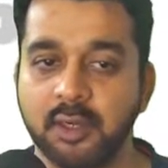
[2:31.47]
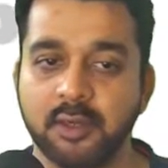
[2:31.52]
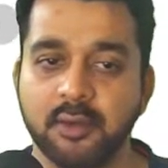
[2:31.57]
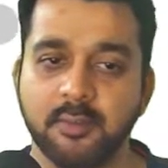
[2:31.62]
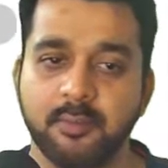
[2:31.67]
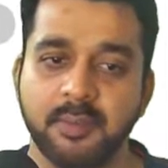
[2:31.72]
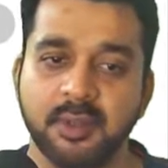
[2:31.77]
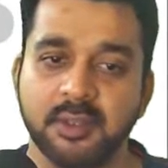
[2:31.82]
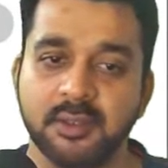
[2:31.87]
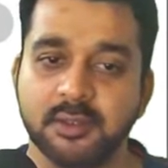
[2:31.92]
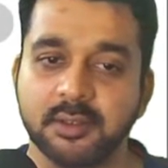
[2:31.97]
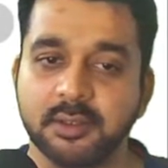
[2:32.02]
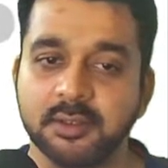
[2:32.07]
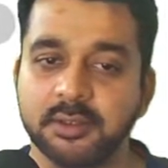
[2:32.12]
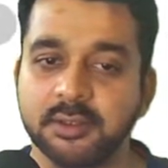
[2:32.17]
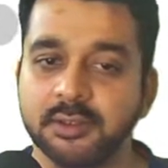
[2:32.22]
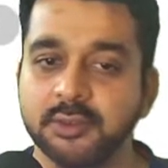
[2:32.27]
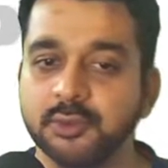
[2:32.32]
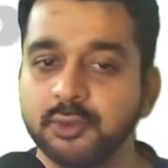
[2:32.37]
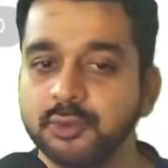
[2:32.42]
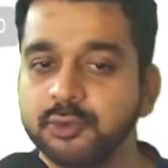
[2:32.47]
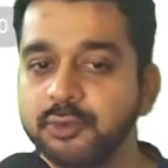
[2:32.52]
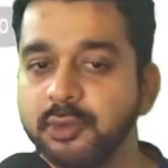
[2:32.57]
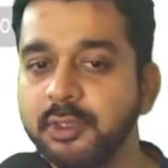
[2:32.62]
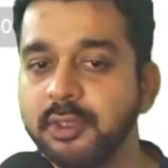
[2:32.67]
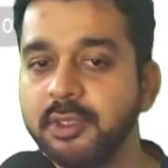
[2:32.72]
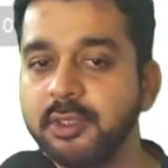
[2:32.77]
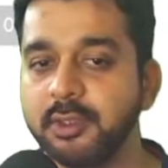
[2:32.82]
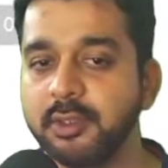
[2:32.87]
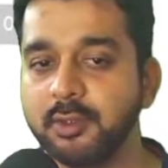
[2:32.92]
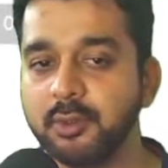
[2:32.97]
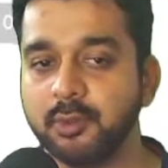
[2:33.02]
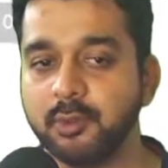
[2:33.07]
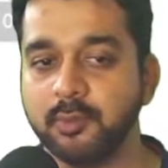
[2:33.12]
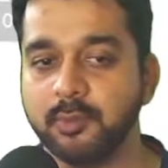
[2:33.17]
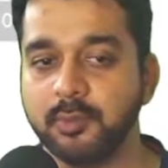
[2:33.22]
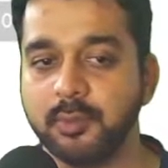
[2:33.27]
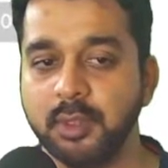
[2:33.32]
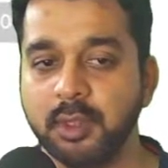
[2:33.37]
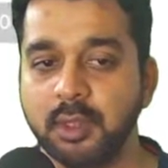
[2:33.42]
And mixed content usually
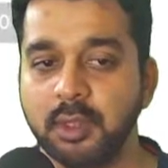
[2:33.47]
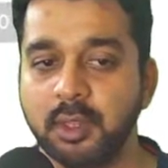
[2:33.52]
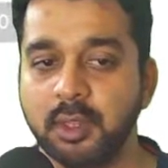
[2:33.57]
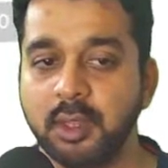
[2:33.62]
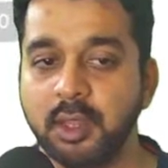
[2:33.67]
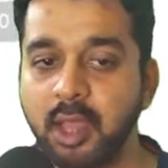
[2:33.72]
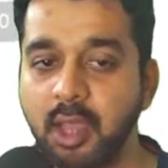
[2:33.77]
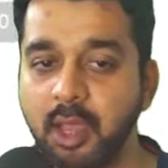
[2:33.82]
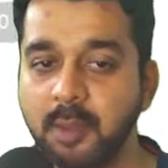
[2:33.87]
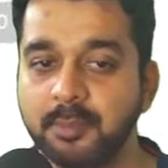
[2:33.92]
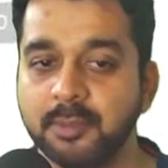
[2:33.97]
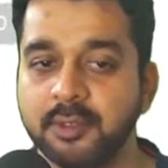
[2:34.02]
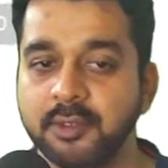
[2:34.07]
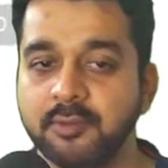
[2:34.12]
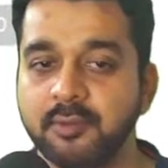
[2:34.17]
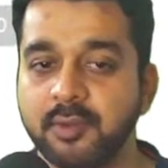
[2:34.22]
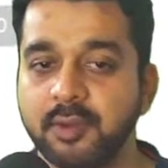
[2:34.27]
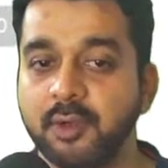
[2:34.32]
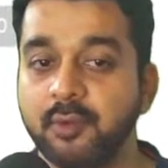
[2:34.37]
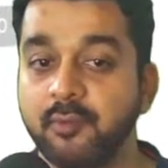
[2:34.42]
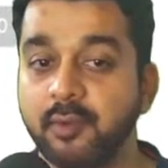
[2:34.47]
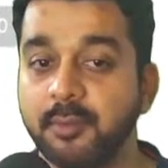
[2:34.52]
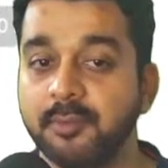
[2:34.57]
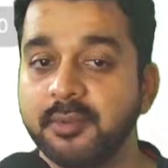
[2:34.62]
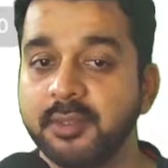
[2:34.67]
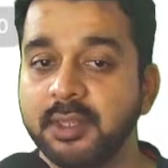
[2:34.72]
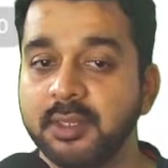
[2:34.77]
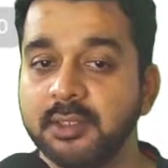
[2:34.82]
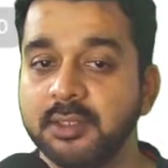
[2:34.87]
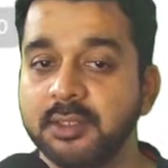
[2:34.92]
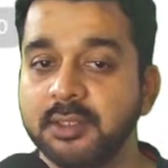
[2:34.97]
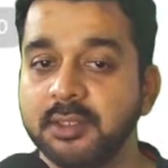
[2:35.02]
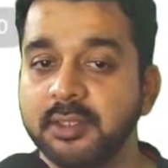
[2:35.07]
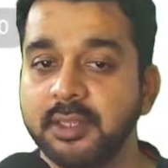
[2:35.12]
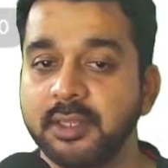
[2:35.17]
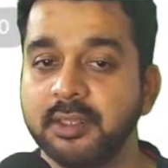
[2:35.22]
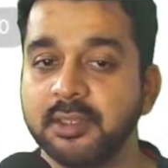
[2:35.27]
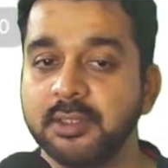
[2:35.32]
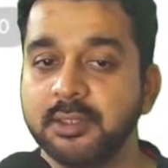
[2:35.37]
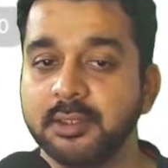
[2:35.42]
happens when your website
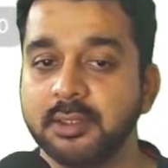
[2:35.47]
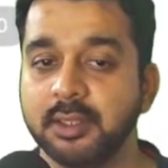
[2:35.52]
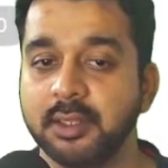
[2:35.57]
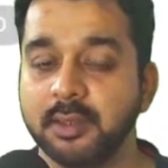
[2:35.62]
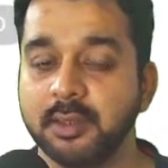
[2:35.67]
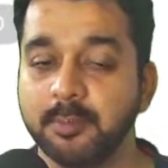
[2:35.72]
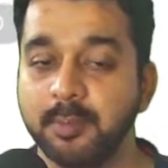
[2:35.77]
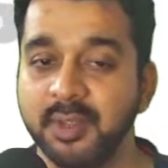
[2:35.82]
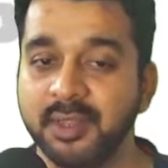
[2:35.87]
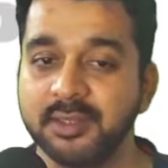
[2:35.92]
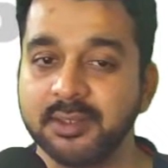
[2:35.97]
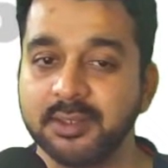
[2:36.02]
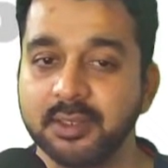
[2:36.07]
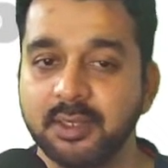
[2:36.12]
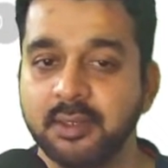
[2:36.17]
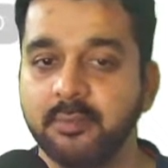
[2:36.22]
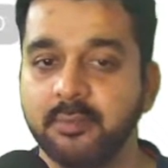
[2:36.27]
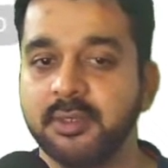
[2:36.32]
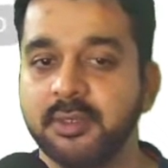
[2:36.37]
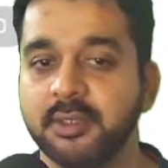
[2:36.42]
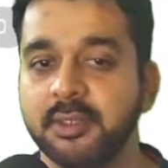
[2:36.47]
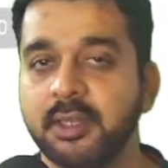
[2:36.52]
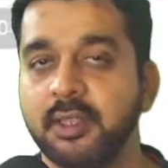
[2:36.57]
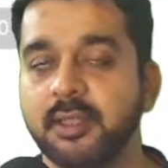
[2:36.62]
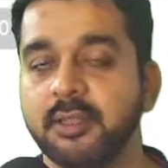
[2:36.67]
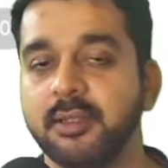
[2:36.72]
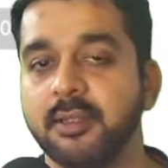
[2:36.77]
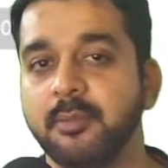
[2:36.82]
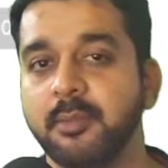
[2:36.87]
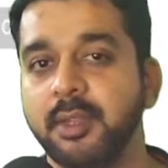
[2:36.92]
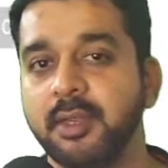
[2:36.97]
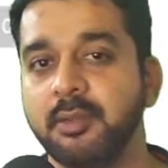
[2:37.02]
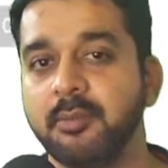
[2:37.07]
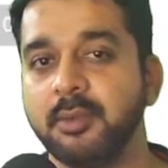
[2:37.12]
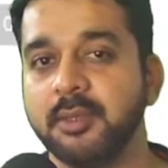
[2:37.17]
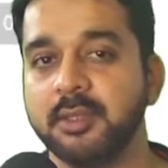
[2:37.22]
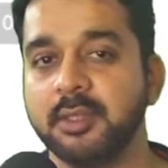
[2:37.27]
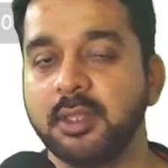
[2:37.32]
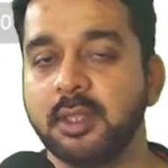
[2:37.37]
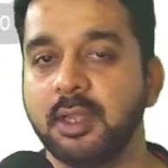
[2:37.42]
contains mixed elements, like some
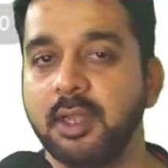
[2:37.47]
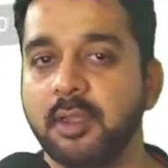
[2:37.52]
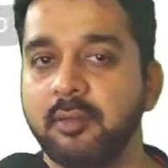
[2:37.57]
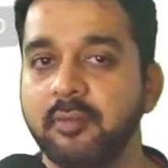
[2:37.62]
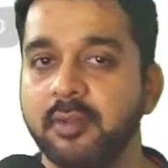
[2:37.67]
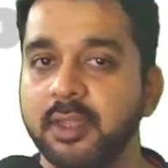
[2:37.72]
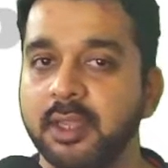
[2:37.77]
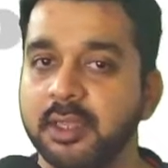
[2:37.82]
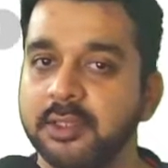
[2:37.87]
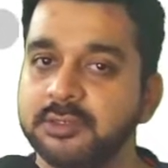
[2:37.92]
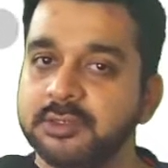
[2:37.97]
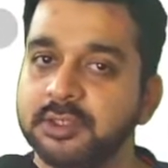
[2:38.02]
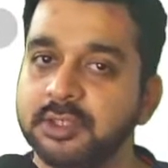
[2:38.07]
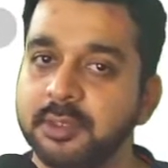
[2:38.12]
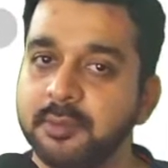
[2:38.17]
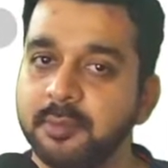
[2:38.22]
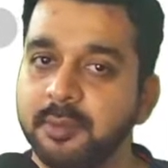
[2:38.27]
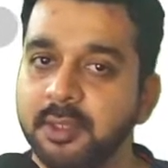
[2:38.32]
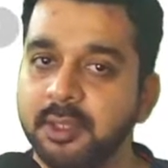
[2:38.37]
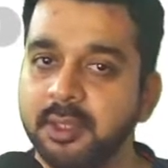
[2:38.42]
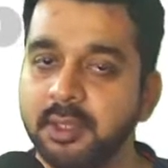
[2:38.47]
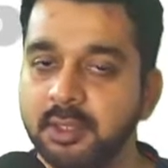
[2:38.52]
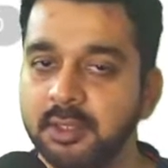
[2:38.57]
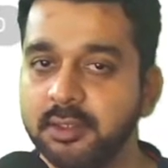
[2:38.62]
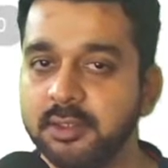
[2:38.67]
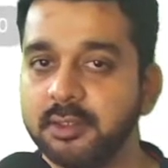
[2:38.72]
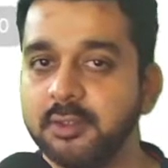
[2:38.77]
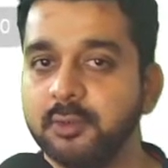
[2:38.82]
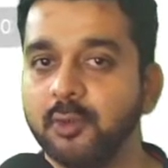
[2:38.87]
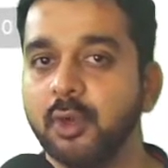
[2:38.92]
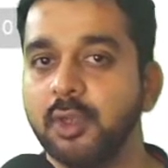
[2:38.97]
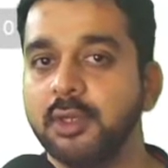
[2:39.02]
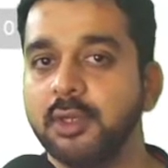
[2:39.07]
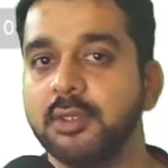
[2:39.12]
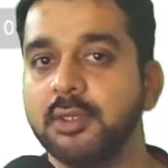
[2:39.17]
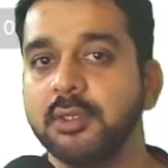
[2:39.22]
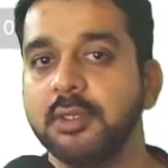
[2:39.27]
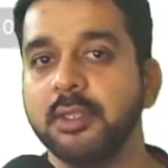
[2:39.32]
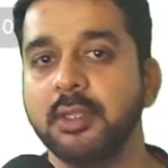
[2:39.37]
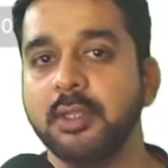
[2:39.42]
elements are having HTTPS
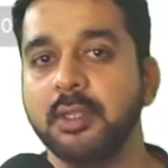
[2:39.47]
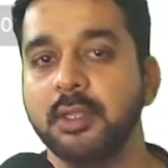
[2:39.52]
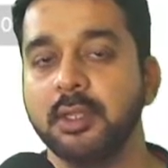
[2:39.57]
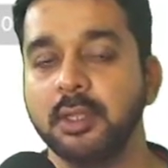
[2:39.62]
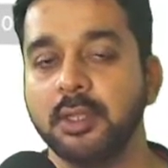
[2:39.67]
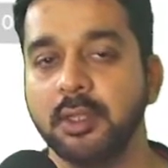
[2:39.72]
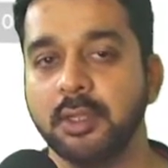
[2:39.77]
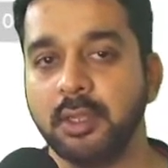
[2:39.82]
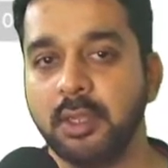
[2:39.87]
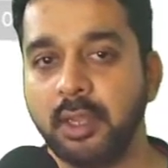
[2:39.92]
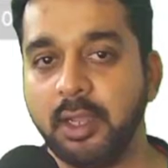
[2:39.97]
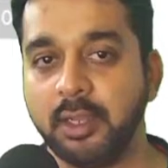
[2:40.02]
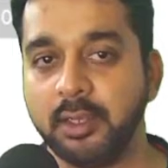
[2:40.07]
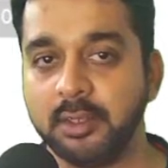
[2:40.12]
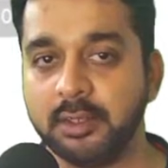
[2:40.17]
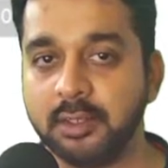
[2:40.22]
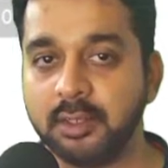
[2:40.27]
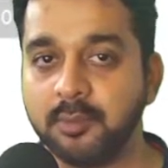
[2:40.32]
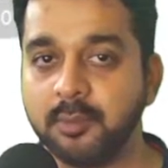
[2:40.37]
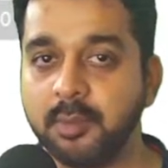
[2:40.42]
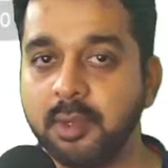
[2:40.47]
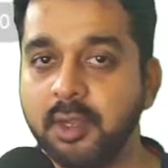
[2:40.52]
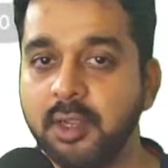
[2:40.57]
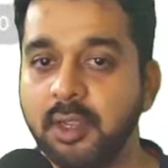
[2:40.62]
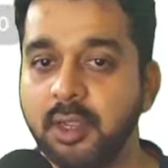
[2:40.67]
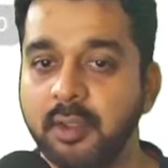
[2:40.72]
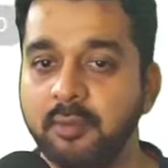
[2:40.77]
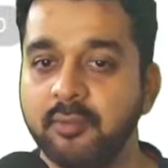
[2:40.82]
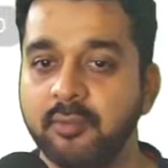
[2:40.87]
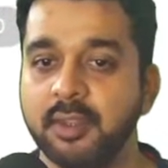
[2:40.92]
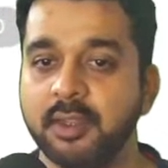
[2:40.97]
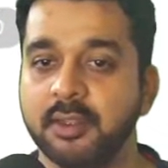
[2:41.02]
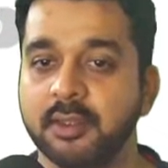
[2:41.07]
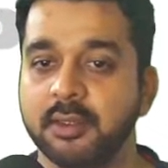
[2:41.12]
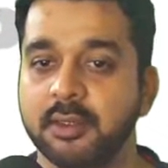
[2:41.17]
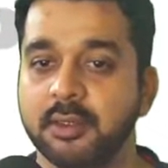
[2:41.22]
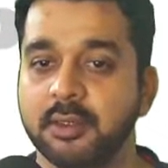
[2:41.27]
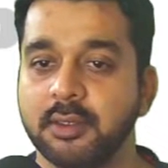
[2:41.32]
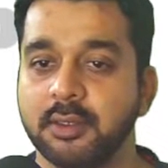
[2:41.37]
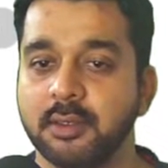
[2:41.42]
URL and some are having
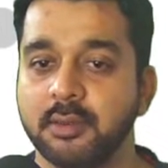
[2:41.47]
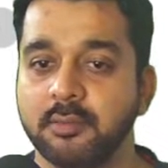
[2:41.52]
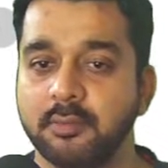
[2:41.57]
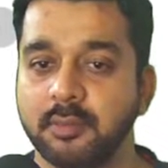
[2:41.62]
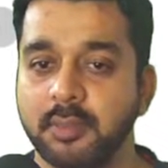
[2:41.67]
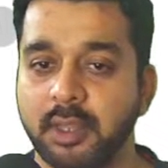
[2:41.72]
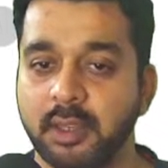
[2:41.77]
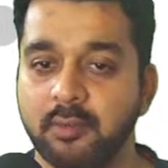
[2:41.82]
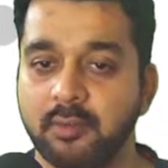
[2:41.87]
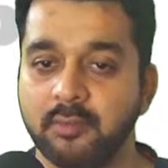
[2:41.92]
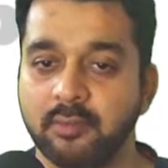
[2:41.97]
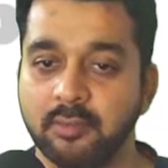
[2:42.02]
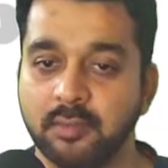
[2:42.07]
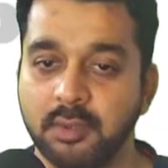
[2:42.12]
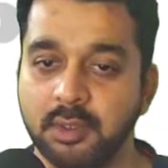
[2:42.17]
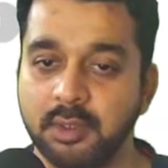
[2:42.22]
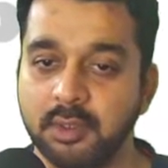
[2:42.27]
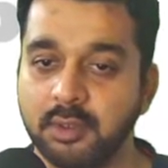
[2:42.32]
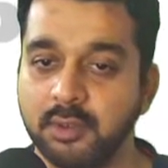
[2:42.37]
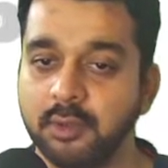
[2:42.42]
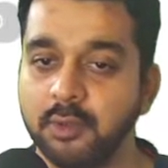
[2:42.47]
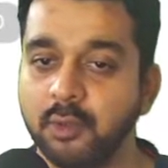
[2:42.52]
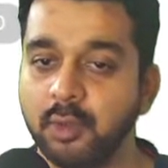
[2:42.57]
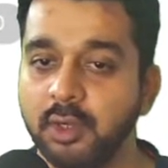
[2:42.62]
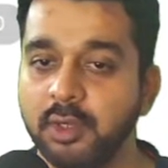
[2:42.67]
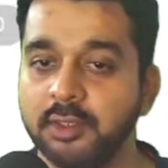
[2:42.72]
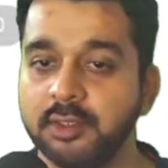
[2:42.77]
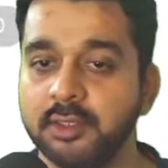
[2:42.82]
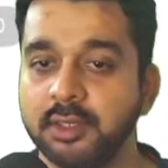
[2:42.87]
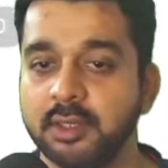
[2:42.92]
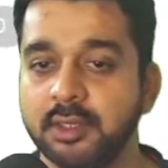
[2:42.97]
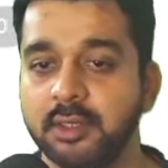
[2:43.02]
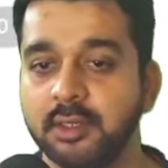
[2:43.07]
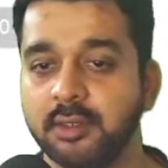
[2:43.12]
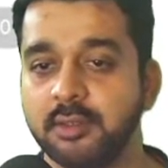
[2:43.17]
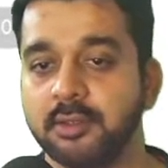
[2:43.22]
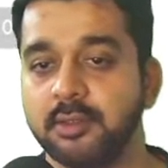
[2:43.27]
URL that are